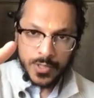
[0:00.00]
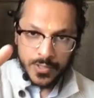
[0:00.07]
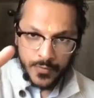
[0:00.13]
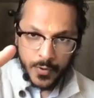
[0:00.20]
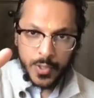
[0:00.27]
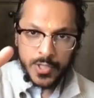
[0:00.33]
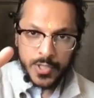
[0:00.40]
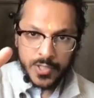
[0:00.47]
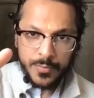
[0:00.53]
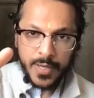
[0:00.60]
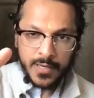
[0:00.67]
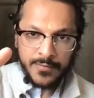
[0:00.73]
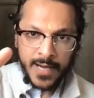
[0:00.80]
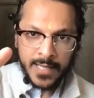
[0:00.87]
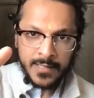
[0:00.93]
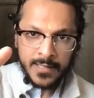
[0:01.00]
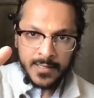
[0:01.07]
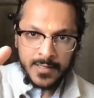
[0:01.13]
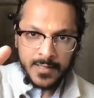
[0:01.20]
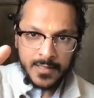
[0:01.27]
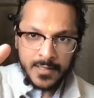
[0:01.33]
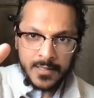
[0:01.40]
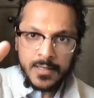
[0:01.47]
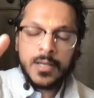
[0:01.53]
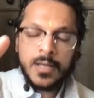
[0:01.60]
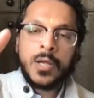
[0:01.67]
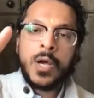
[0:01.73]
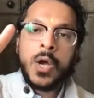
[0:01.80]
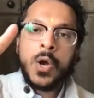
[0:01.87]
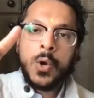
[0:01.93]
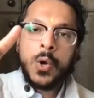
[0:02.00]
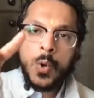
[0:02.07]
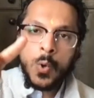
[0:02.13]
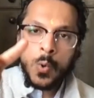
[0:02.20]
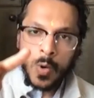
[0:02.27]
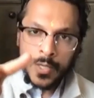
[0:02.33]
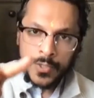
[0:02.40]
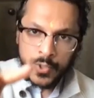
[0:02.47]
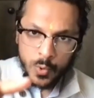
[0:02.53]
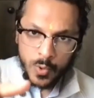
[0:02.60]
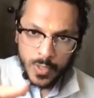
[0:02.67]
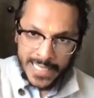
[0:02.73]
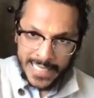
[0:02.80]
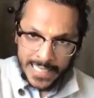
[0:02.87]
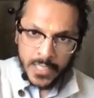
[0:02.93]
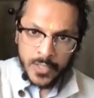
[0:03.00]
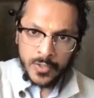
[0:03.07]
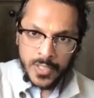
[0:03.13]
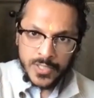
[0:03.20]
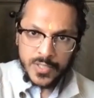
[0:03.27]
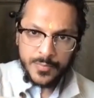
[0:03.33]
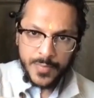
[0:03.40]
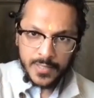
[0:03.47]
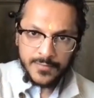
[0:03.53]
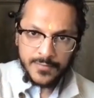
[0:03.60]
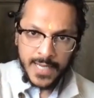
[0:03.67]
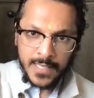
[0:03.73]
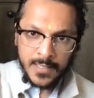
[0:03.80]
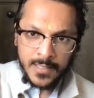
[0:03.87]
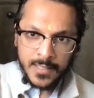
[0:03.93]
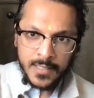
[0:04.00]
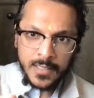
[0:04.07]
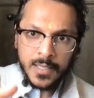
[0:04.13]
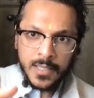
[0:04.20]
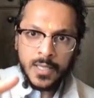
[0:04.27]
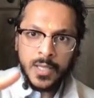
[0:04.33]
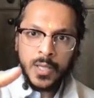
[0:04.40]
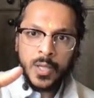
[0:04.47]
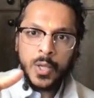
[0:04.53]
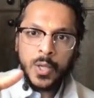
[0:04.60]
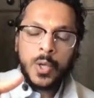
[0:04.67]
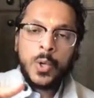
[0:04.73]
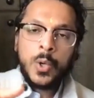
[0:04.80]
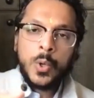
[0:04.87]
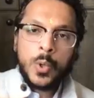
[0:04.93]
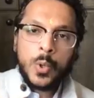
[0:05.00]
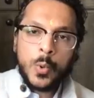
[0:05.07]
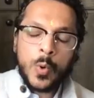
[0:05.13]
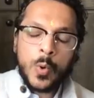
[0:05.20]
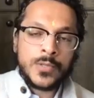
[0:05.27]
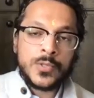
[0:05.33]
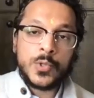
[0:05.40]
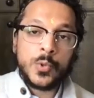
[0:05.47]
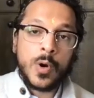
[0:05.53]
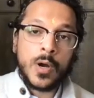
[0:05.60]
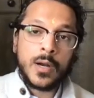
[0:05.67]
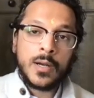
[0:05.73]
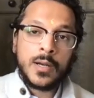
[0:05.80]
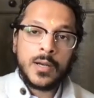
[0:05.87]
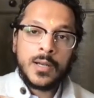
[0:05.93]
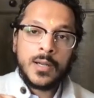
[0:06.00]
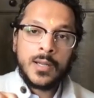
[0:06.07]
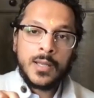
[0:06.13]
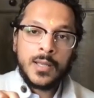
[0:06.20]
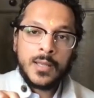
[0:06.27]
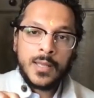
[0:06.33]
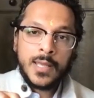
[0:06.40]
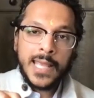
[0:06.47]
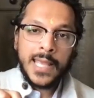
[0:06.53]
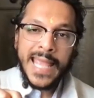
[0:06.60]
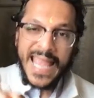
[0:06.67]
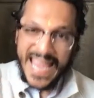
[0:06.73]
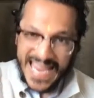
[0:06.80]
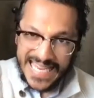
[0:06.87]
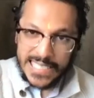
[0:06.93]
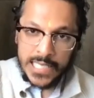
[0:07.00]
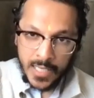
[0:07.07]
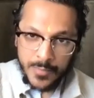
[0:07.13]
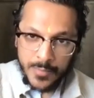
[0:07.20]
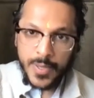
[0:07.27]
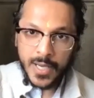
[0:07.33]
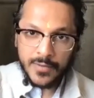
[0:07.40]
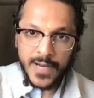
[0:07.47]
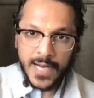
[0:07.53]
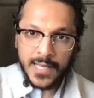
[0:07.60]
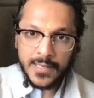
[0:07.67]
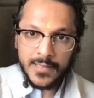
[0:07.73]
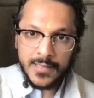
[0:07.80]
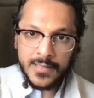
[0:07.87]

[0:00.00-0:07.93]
who are devoted to Bhagavan, ones who are ignorant of Bhagavan, ones who are hating Bhagavan.